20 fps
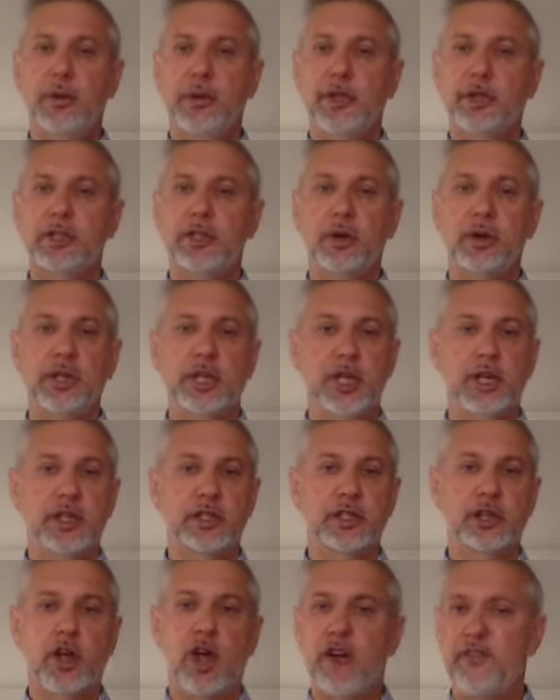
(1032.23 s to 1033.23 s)
So again,
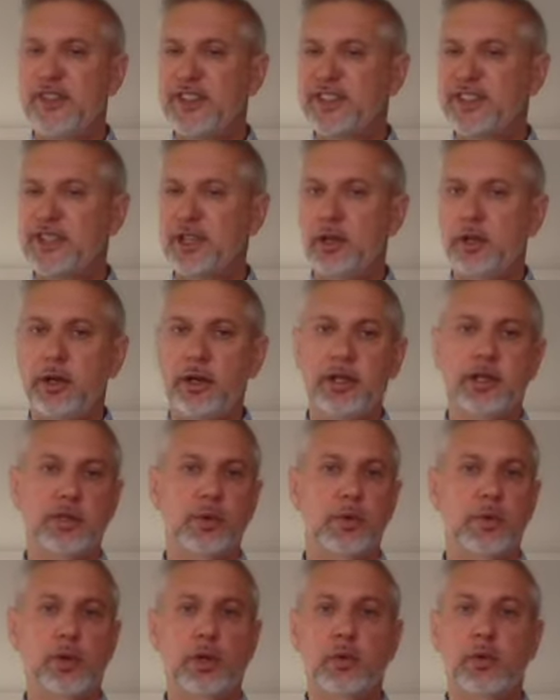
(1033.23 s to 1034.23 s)
it's a confidence killer, it's a
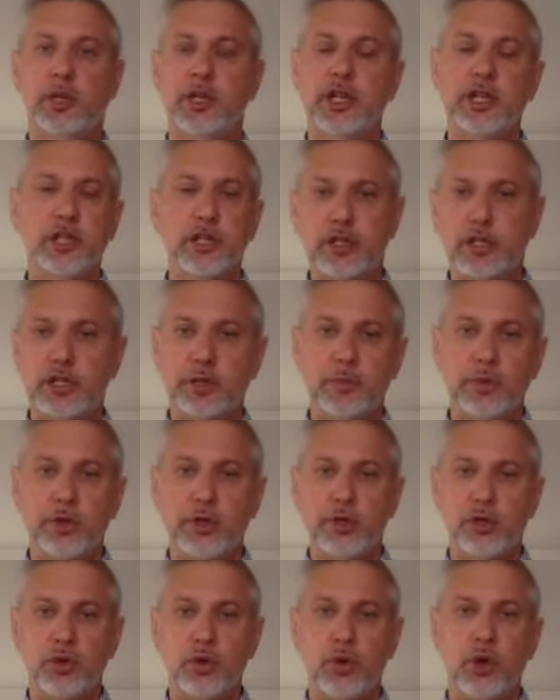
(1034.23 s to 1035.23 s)
real relationship
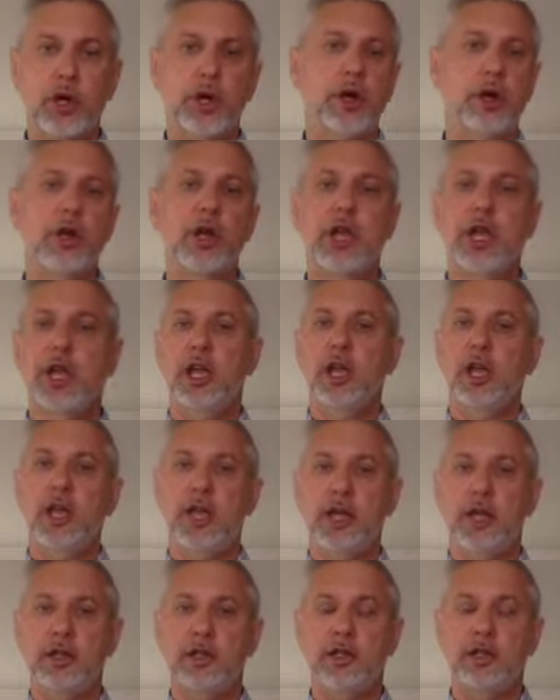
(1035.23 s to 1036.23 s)
destroyer,
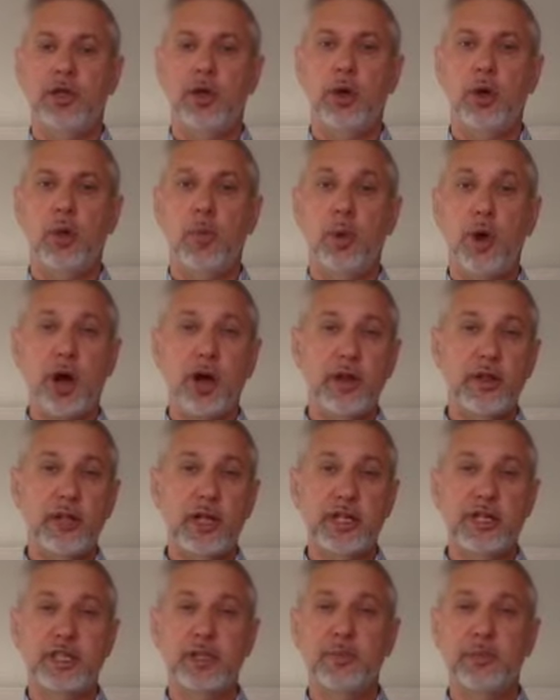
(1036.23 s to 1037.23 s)
and so part of
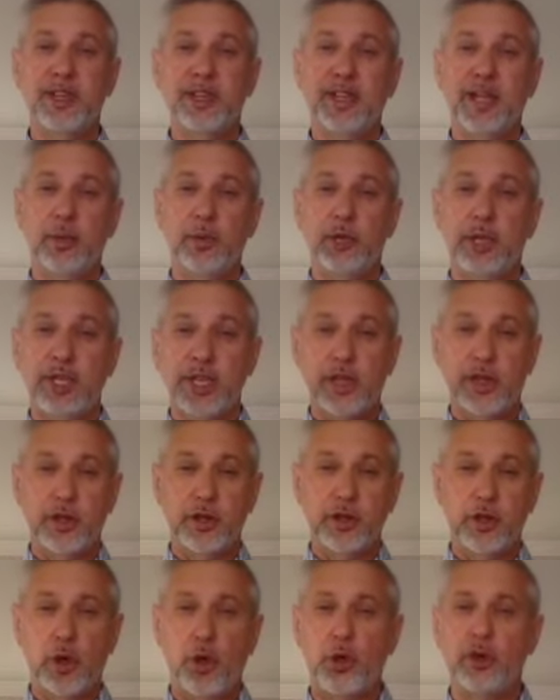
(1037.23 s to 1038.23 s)
this is being able to get the
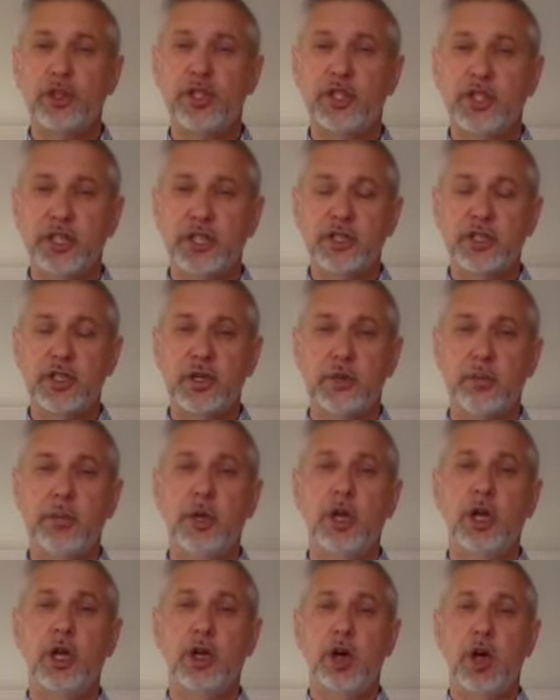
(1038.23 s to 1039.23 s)
whole system
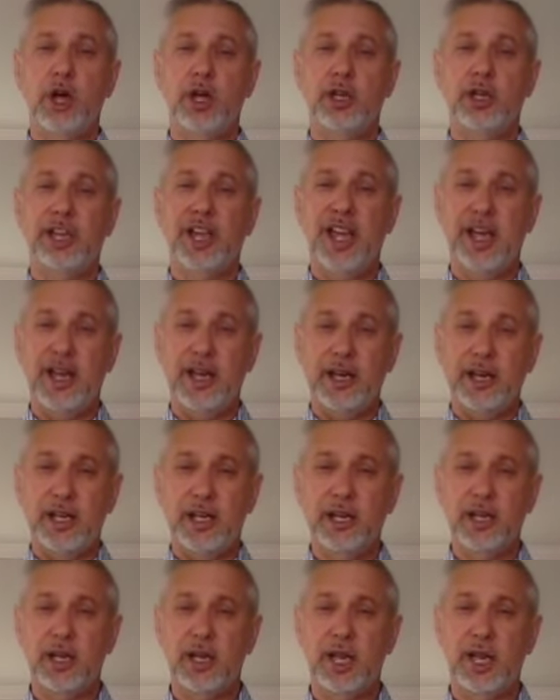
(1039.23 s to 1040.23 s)
online,
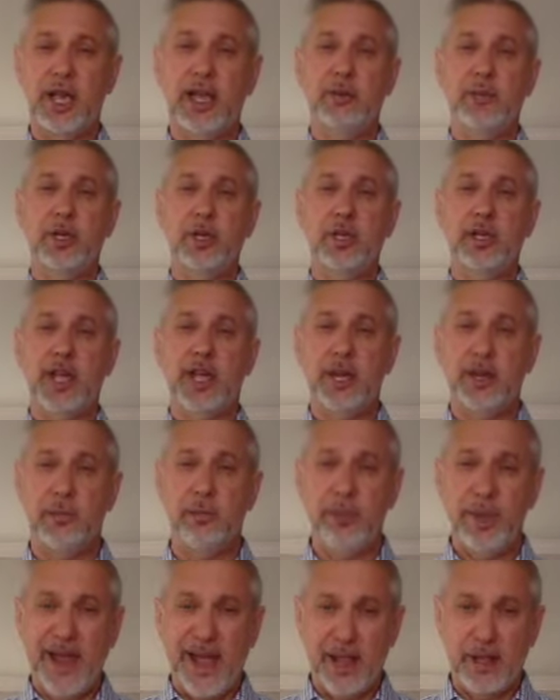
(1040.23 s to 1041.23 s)
in alignment, and in
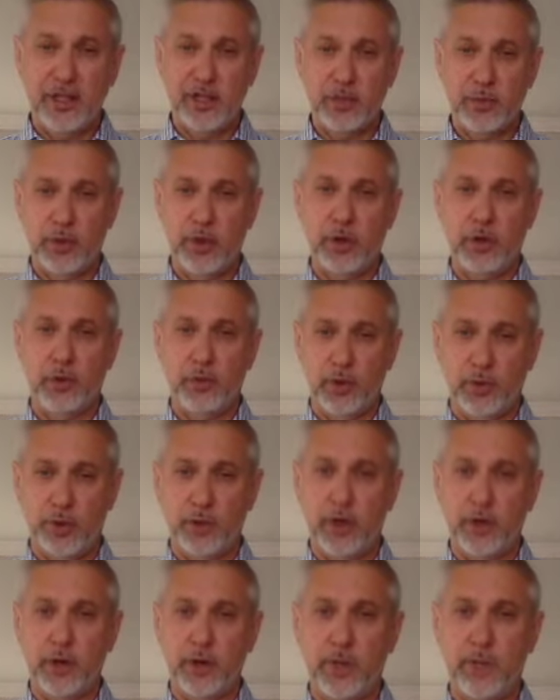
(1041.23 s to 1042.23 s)
balance one with the
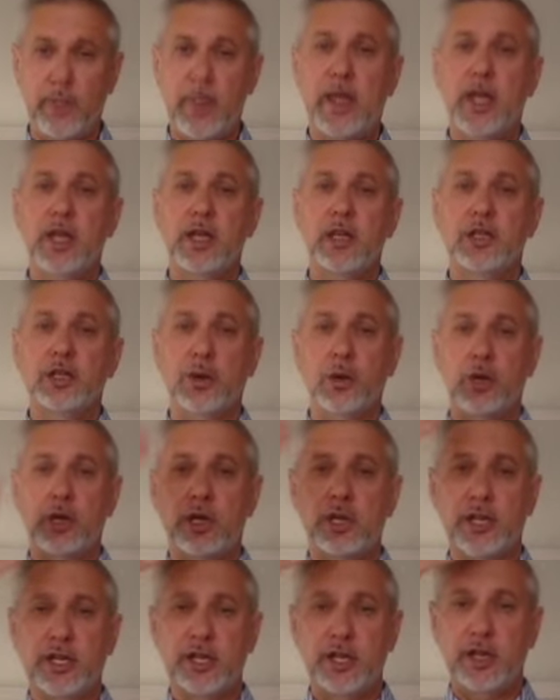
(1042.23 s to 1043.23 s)
other. So we're
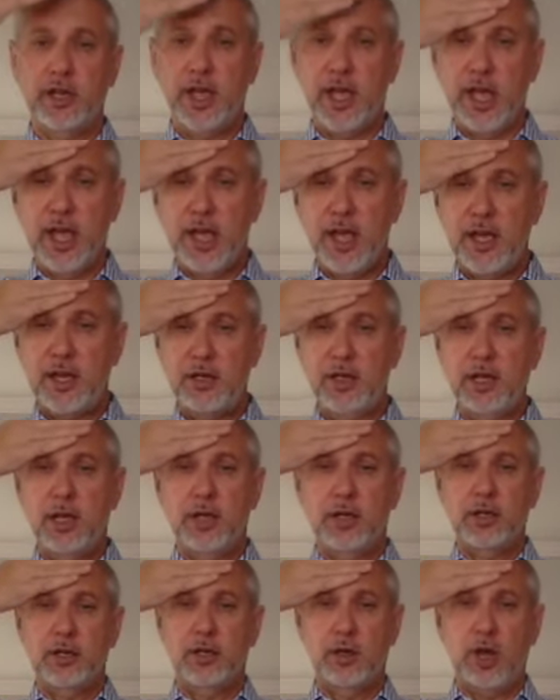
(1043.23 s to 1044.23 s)
connecting the head
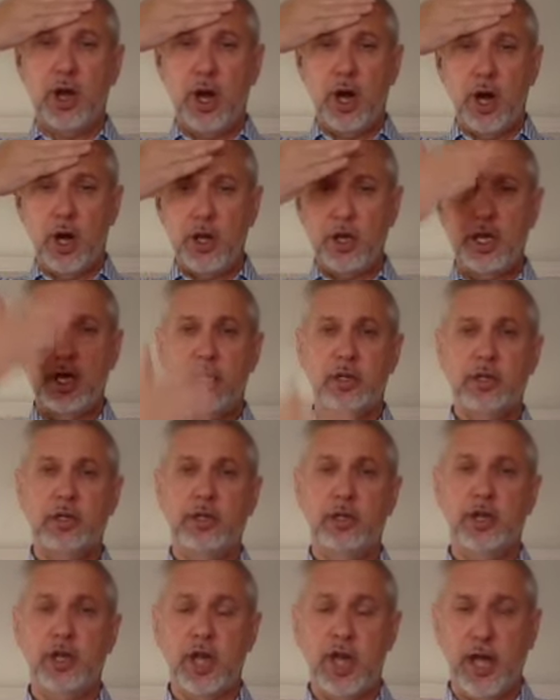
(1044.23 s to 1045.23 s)
to the heart to
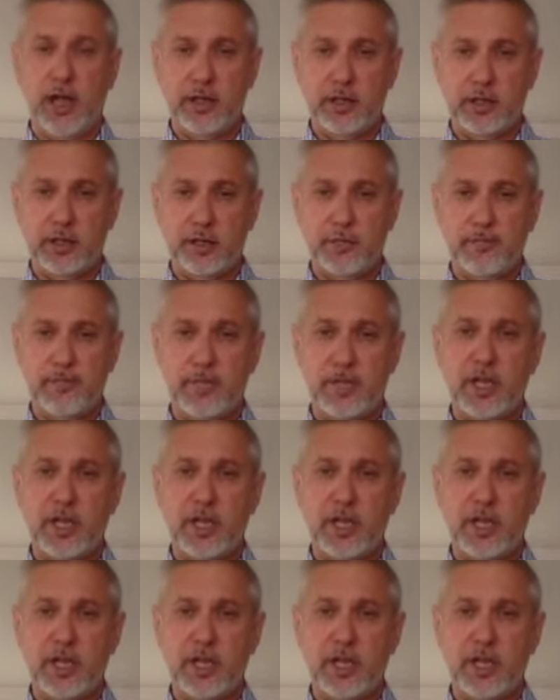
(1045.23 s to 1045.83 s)
the guts.